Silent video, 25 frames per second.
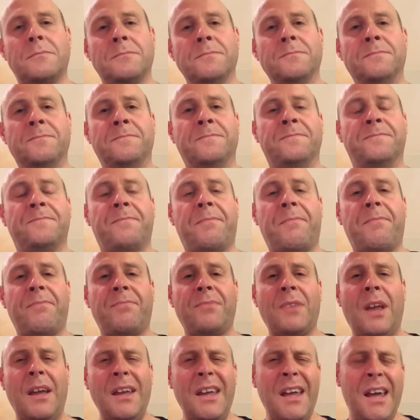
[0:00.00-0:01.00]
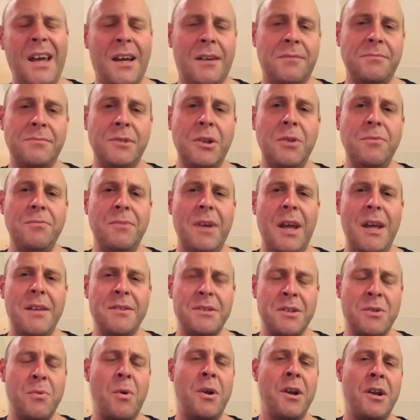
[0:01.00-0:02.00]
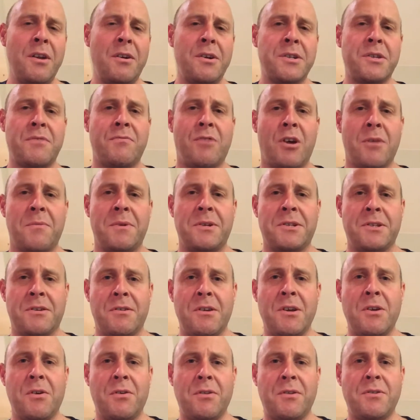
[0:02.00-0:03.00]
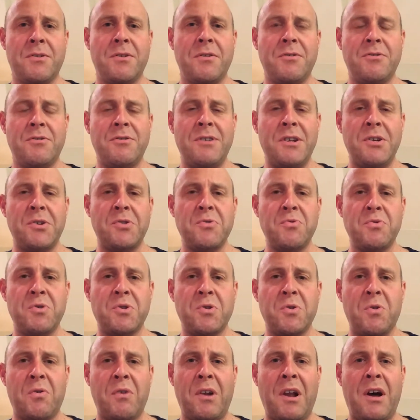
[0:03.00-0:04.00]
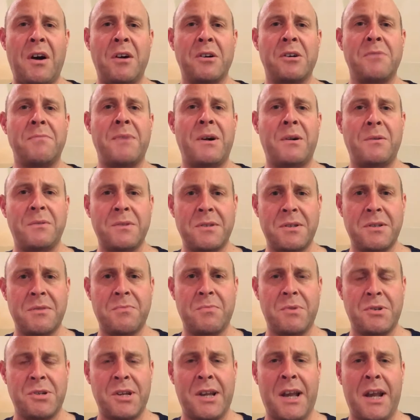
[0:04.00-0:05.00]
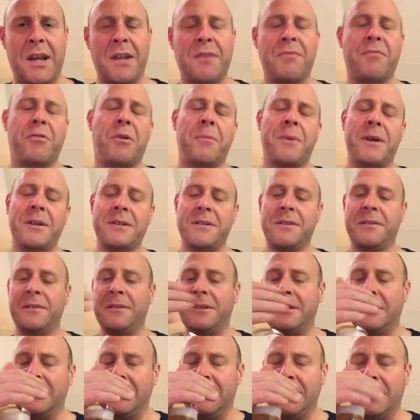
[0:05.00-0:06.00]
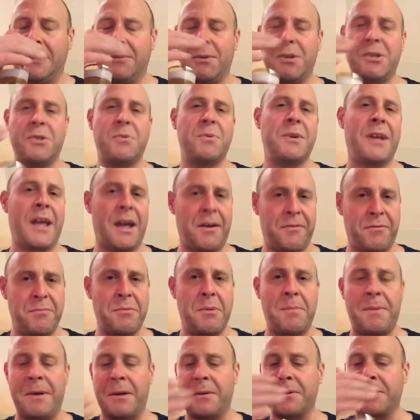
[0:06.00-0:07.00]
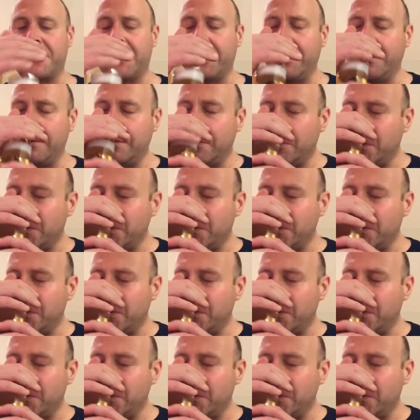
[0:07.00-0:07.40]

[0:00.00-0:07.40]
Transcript: Mm. Yeah, you, it's quite a nice aroma too. You've got this traditional sort of lager malts which you're getting from it which you would get from a Pilsner.